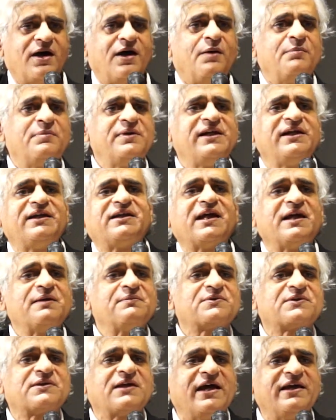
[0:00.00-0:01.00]
How many
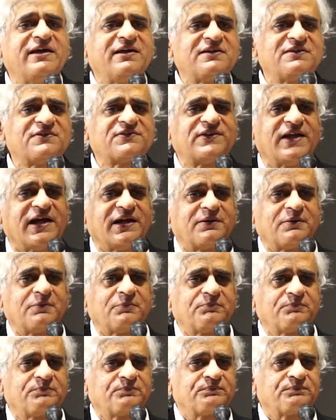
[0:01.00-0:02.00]
times higher is
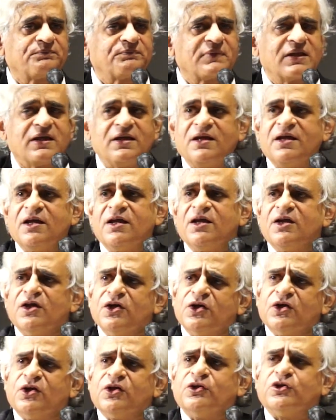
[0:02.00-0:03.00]
that?
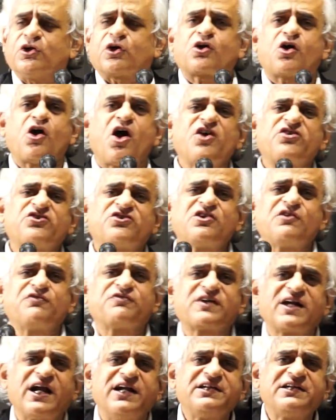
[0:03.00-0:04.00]
The cost
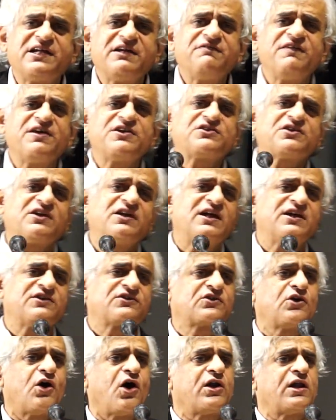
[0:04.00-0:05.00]
of cultivation
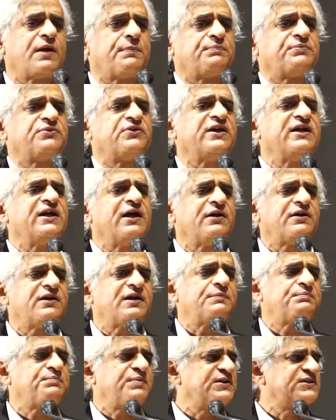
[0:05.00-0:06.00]
has gone up
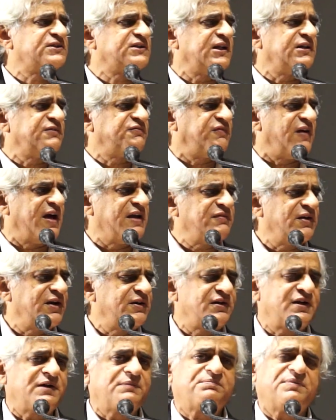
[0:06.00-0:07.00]
300%,
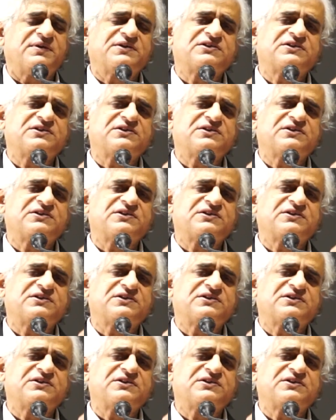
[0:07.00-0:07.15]
500%,